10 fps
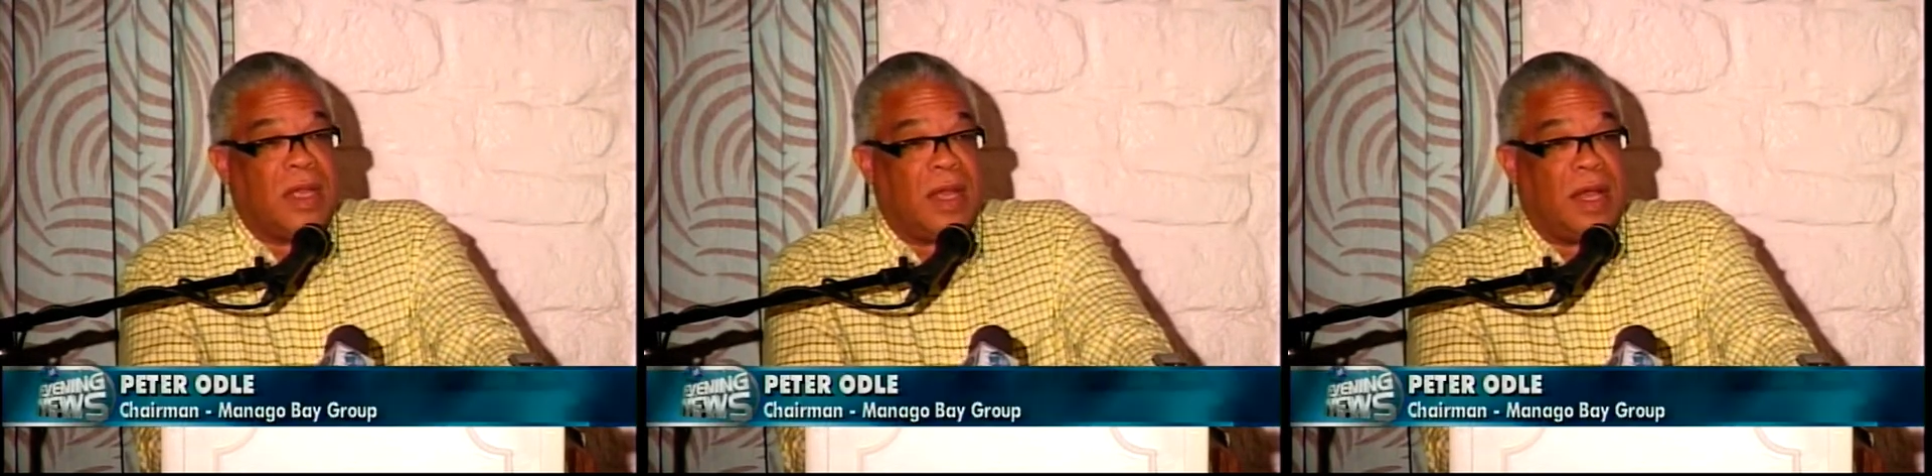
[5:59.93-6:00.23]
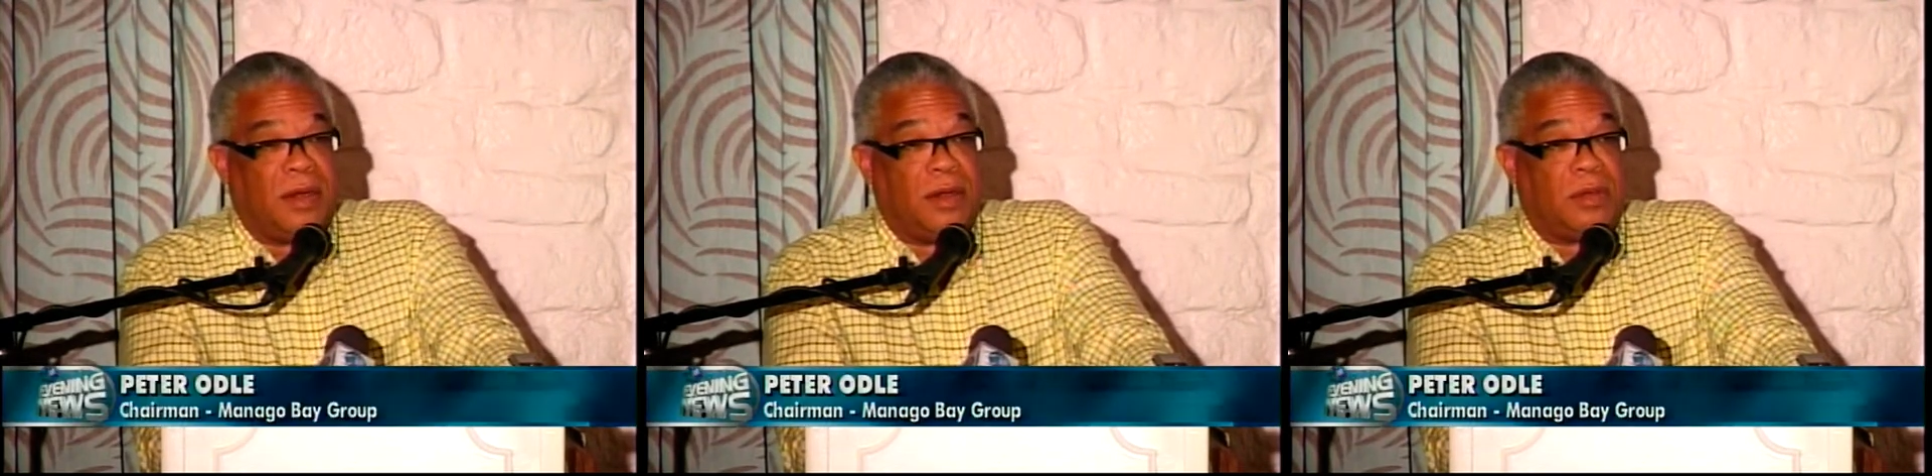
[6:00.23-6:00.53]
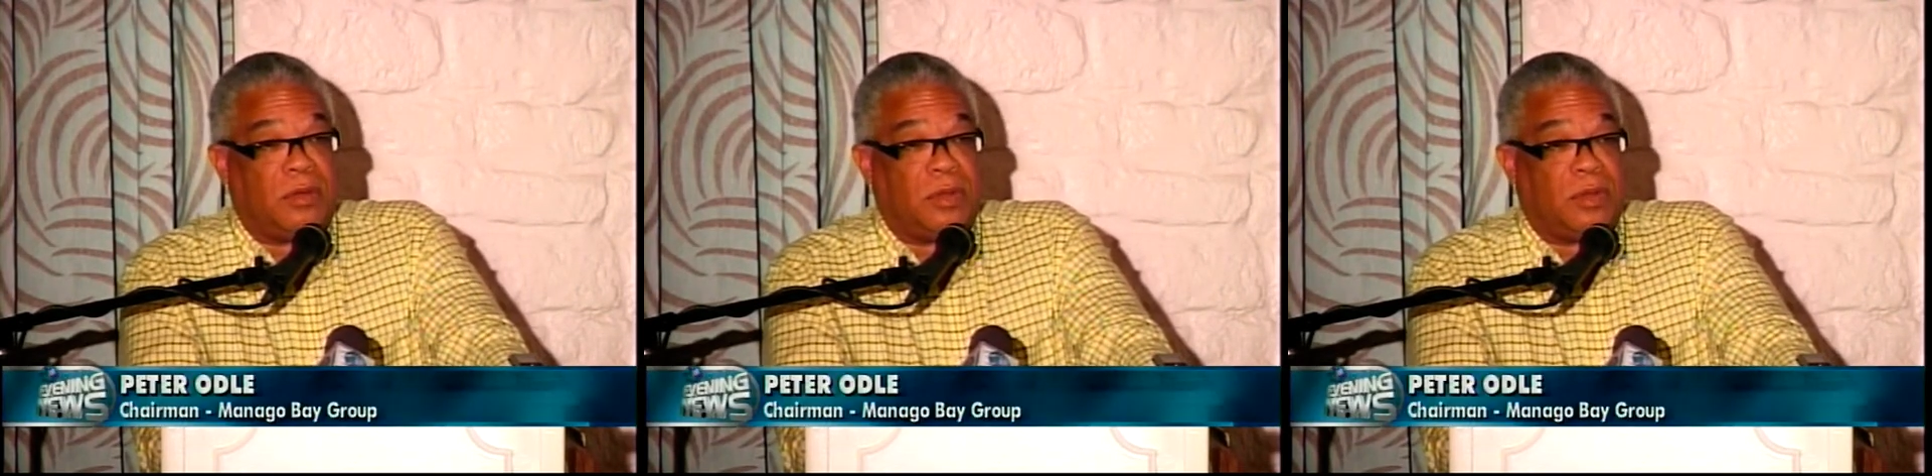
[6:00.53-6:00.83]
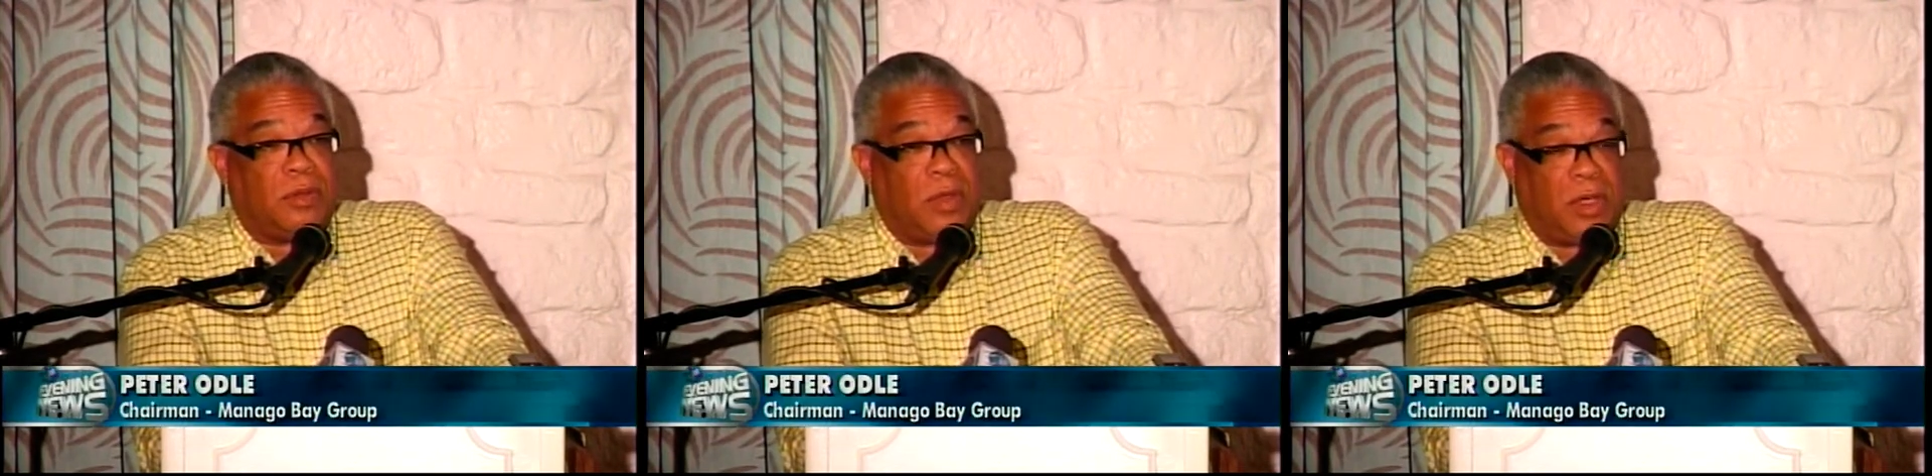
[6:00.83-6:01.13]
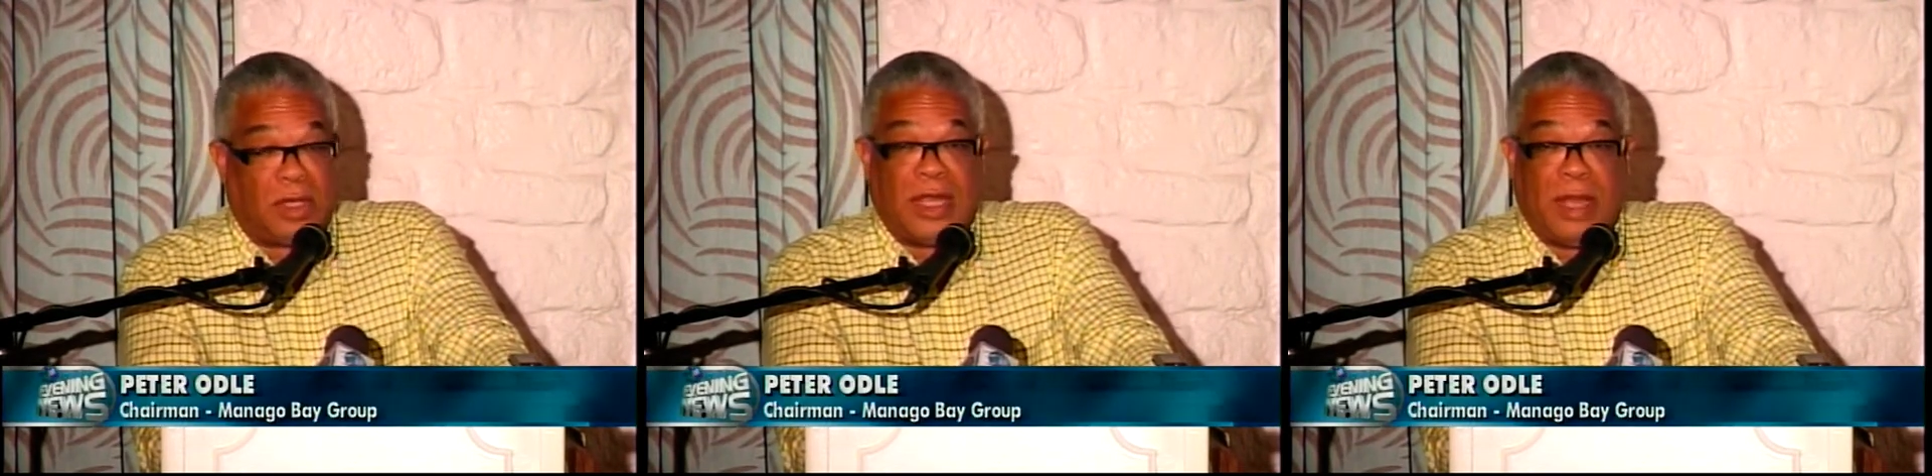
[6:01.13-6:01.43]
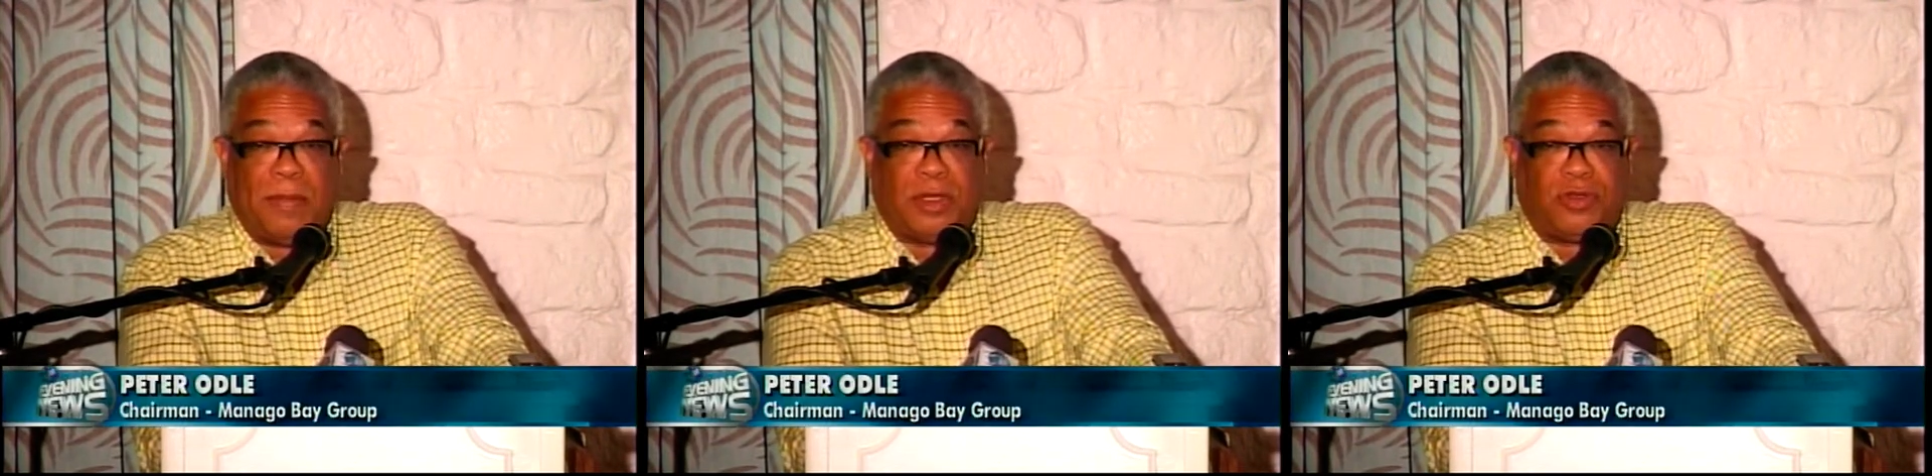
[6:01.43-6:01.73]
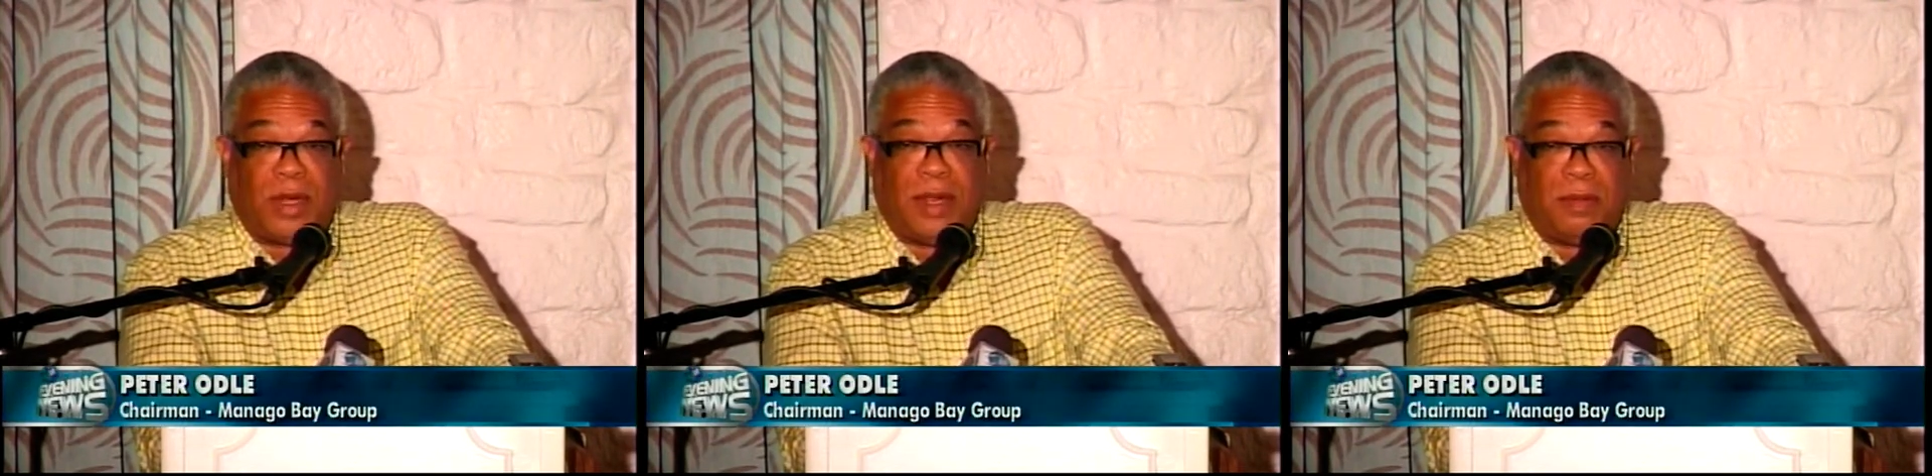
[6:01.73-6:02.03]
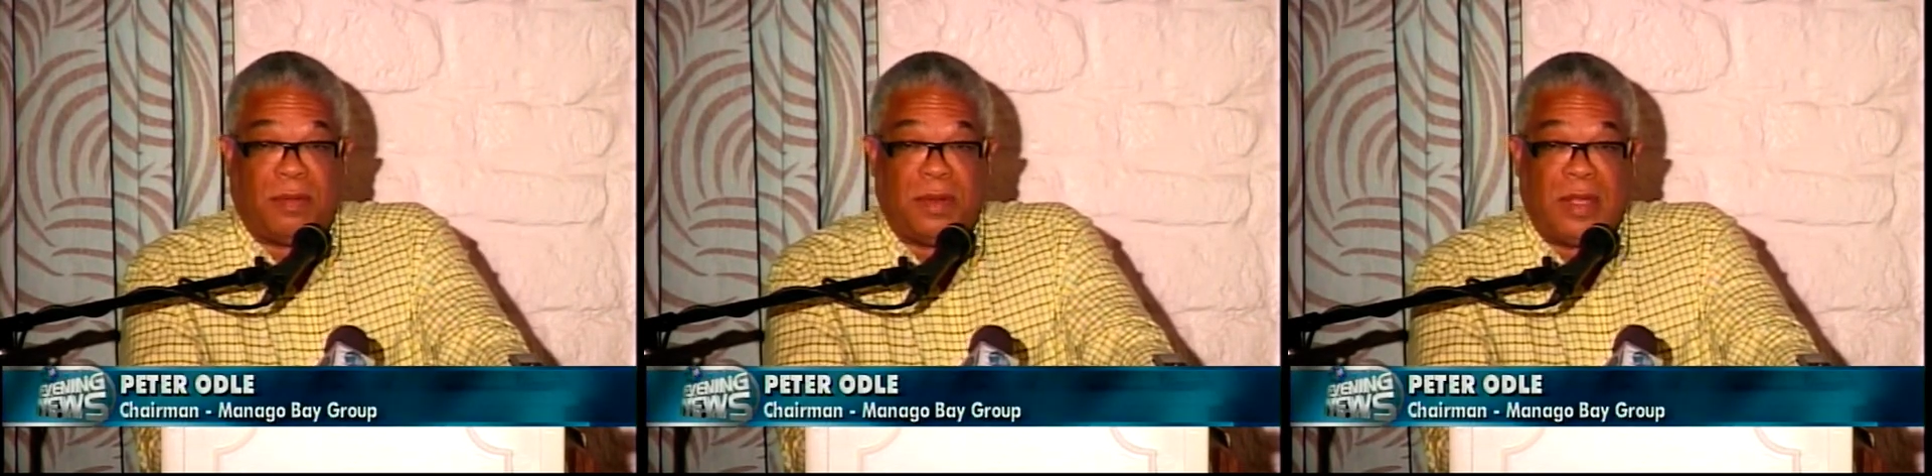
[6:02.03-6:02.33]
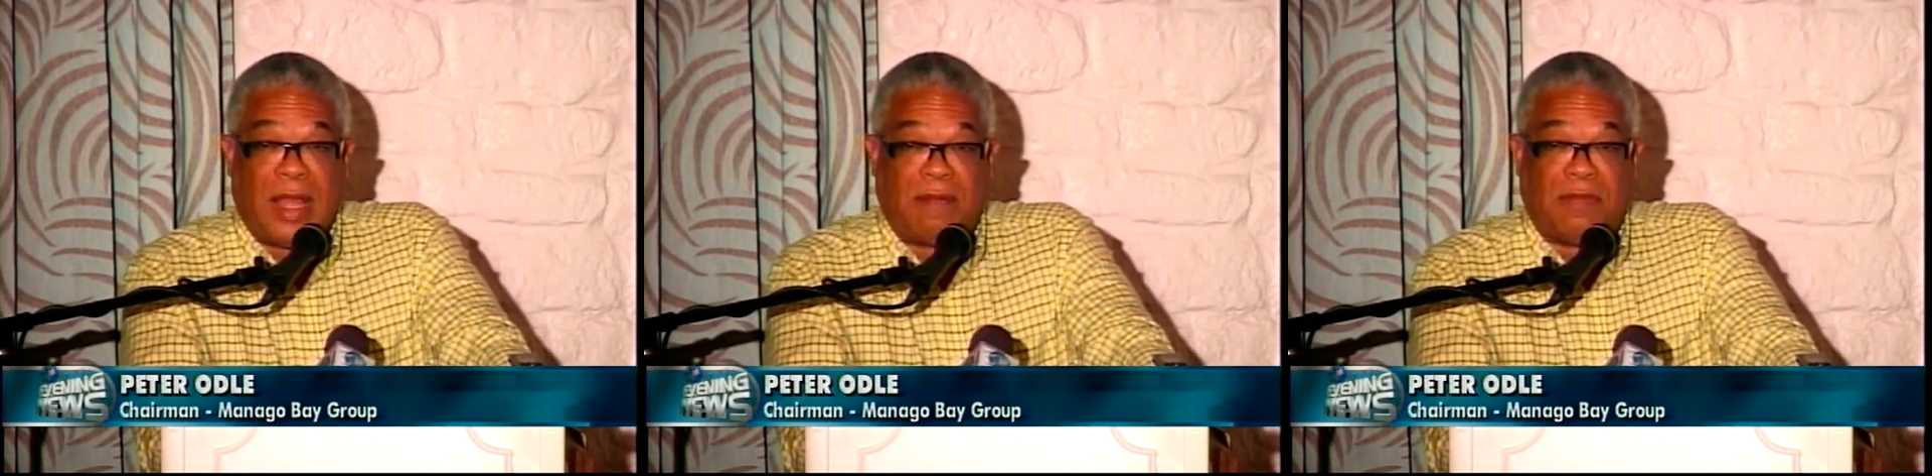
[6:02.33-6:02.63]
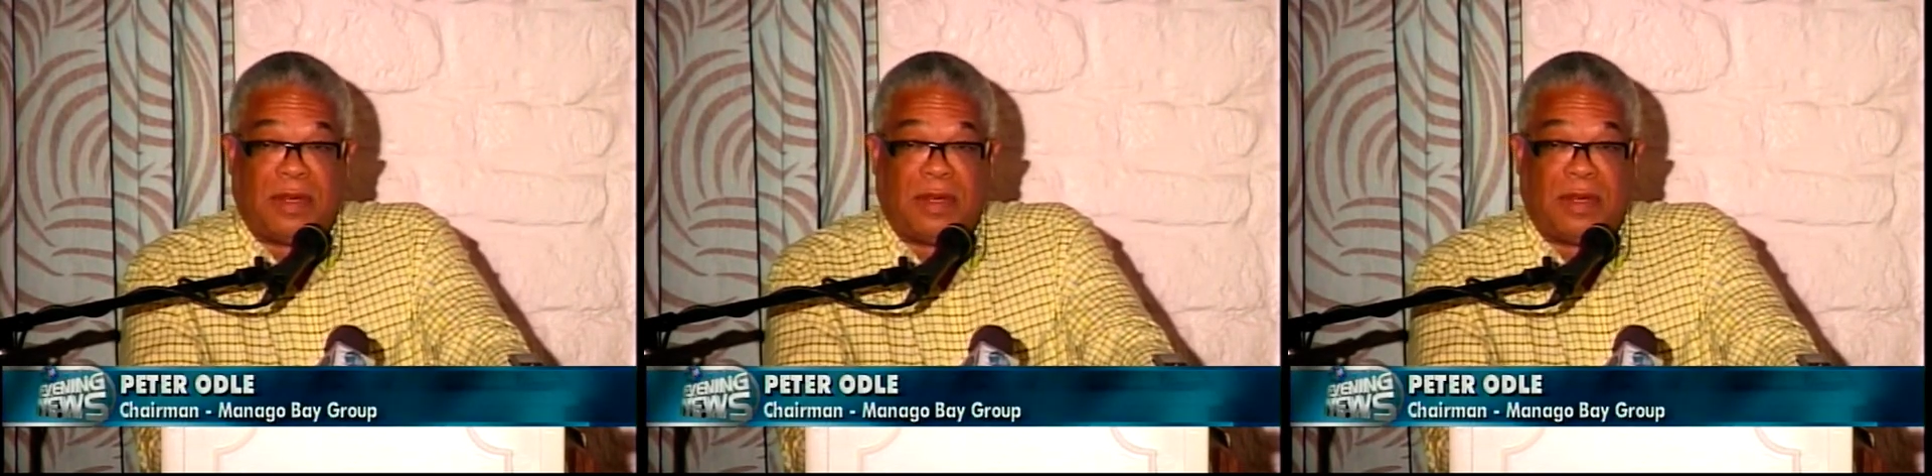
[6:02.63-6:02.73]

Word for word: and we're aiming to try and have it